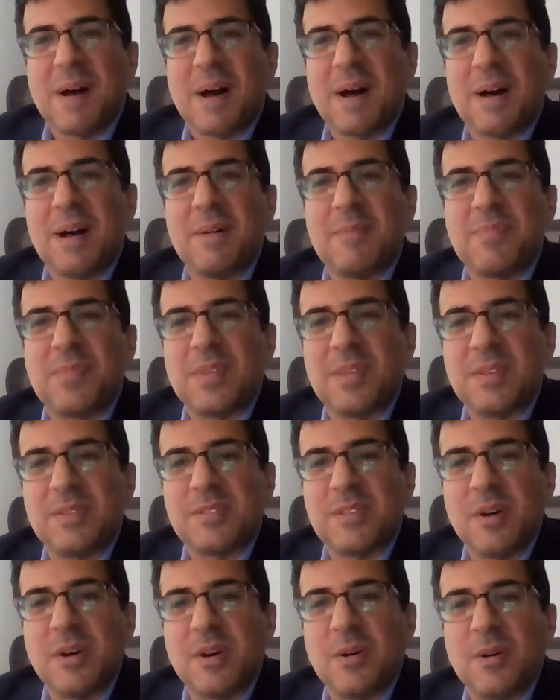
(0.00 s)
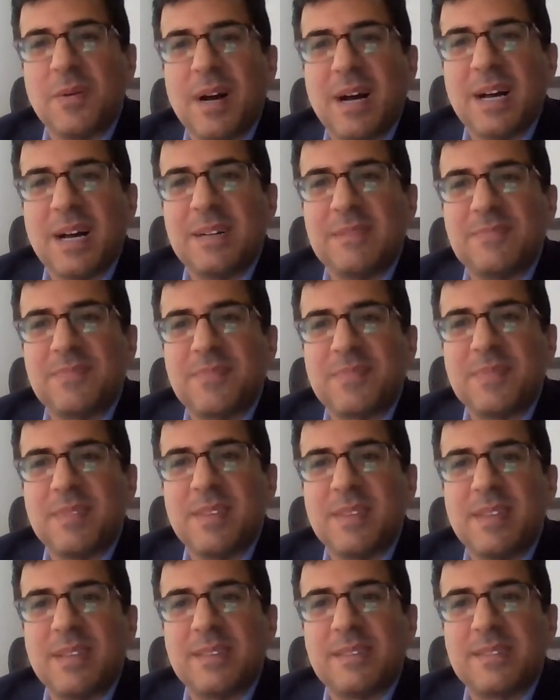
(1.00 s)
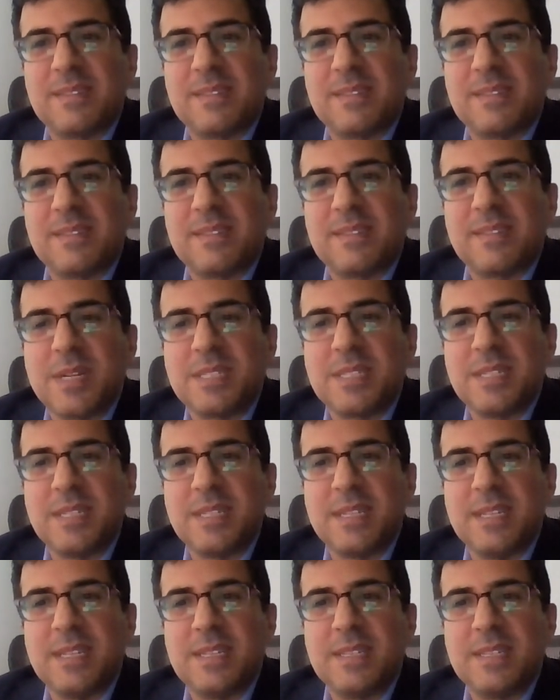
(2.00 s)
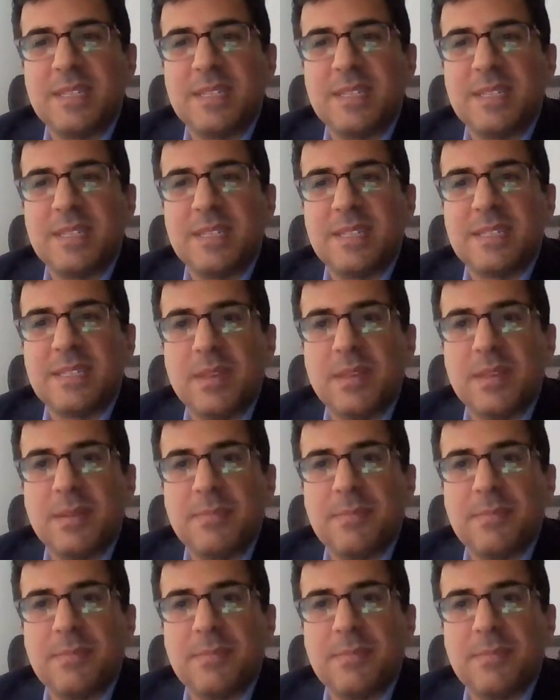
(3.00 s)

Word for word: Uh, so uh, the, the, last question is, um,